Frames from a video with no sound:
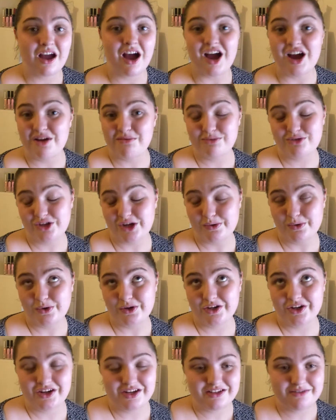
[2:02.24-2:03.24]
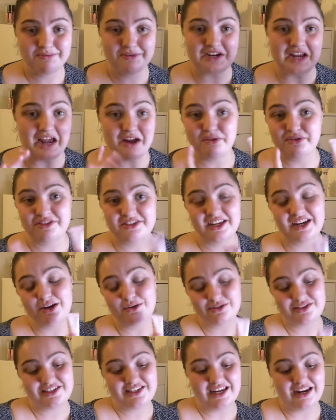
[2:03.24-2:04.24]
I am so organised, but yeah, it was
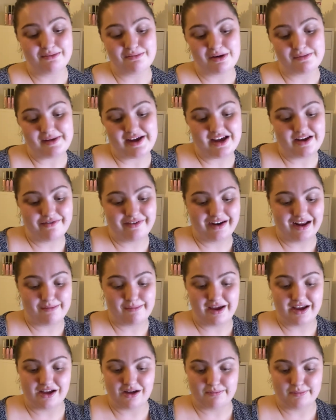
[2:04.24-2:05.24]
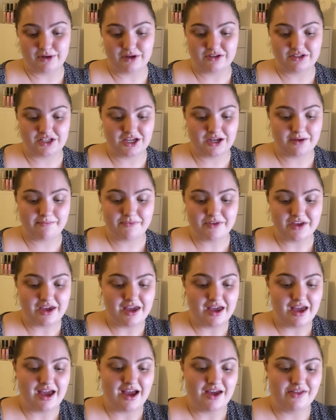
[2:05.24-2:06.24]
still in my everyday makeup basket.
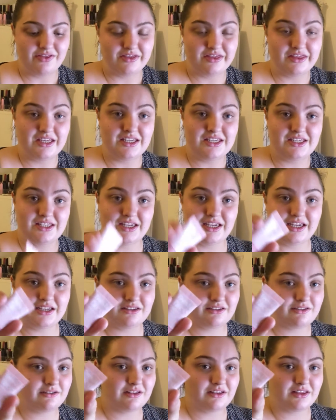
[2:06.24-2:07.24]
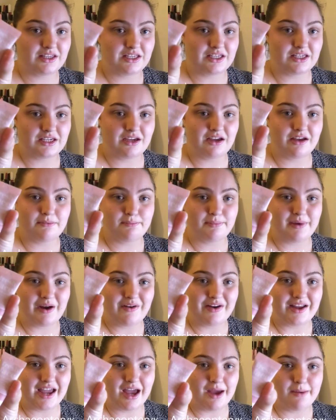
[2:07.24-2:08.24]
And this is the
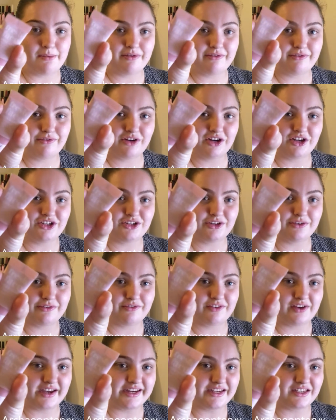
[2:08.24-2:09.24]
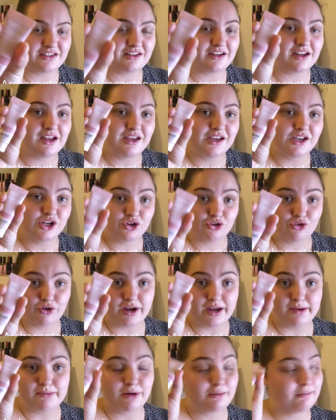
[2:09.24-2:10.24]
Barry M Fresh Faced
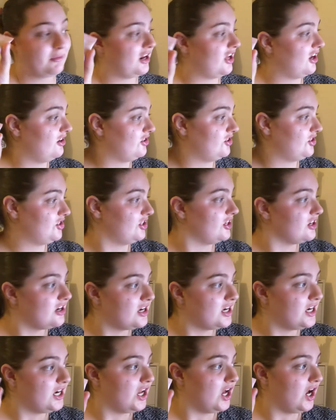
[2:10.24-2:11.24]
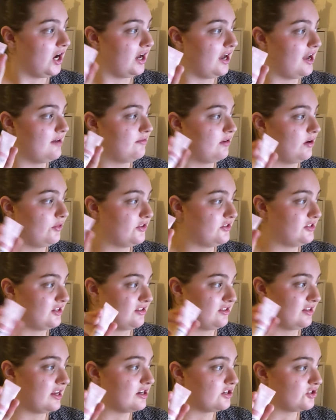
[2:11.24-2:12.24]
Cream Blush. I rubbed this
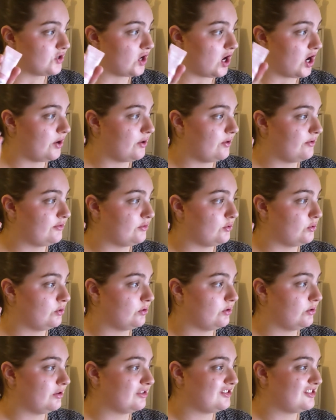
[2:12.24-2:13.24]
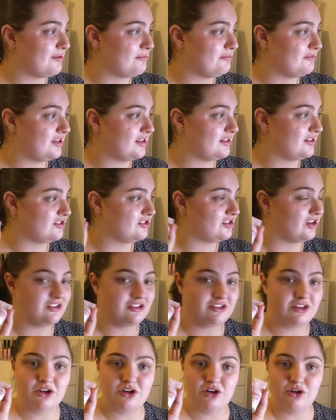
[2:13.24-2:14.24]
in the intro for something that
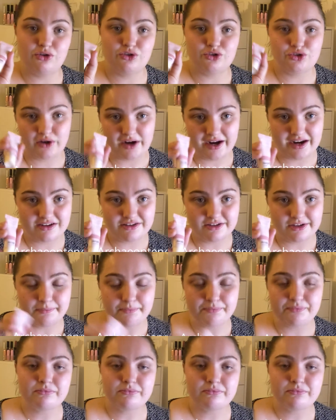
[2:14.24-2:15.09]
started a new trend.